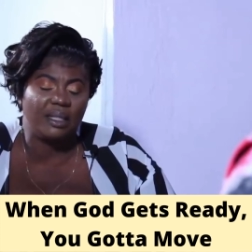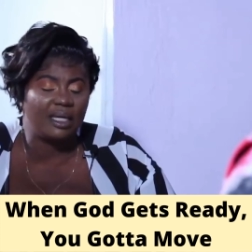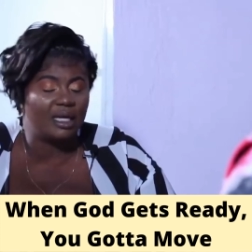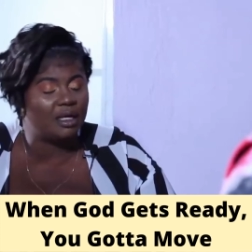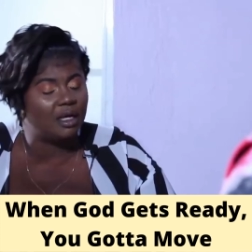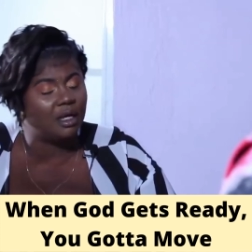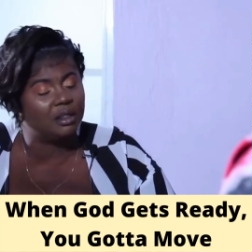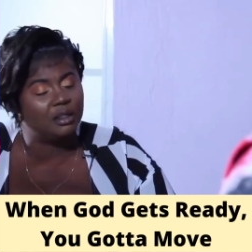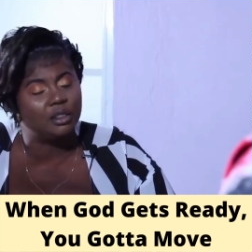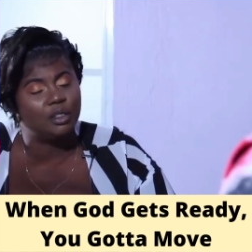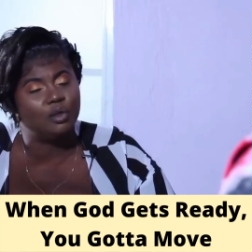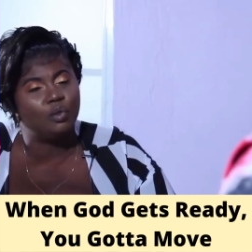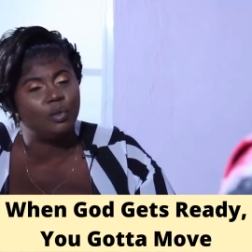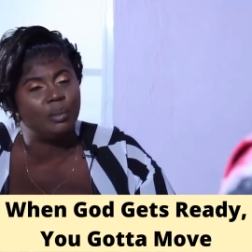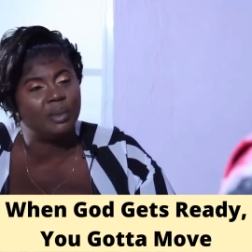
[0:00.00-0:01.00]
And I honor
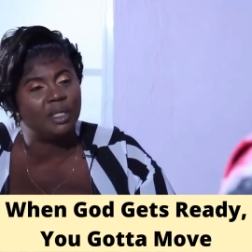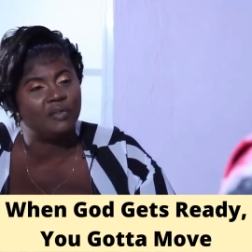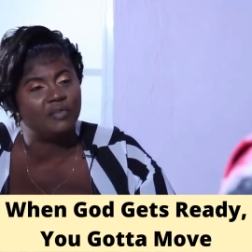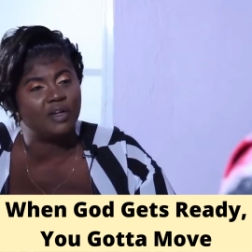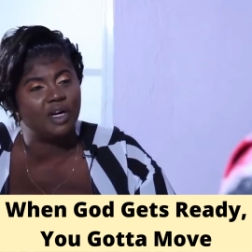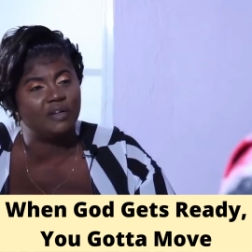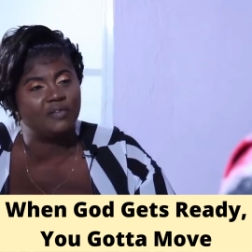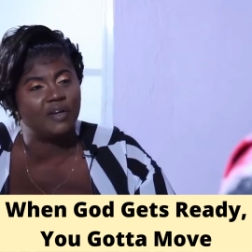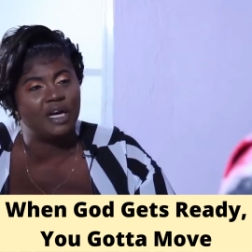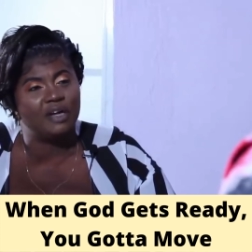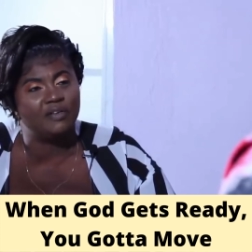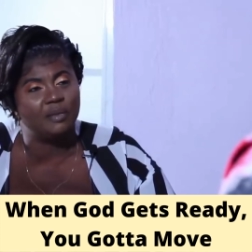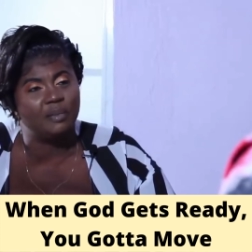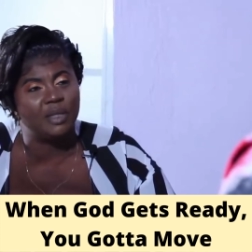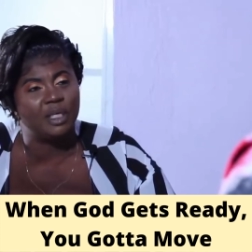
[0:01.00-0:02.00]
you, woman of God, for
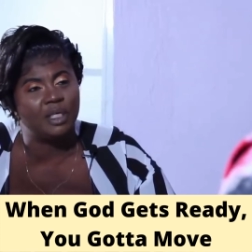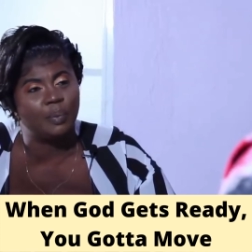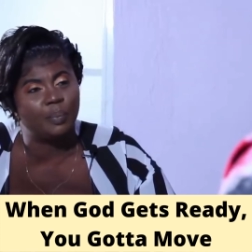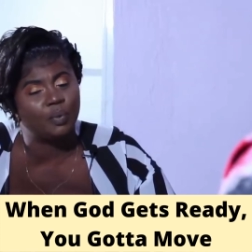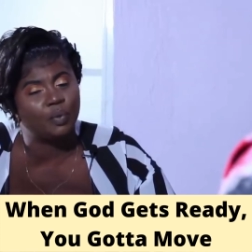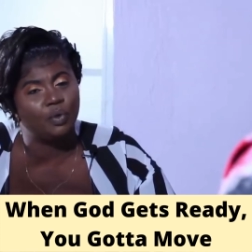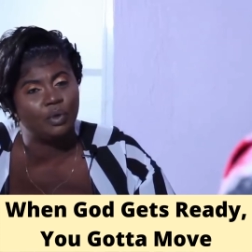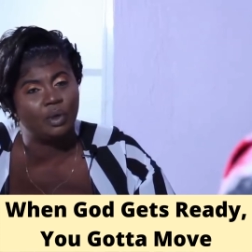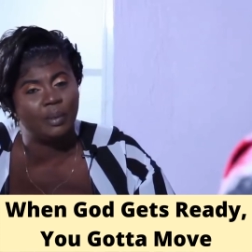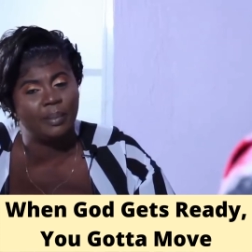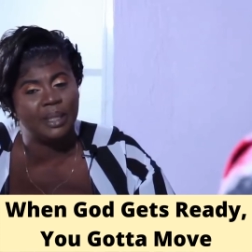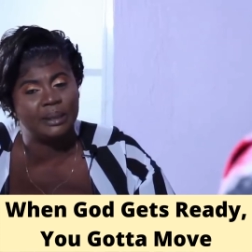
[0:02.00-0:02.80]
having me in your program.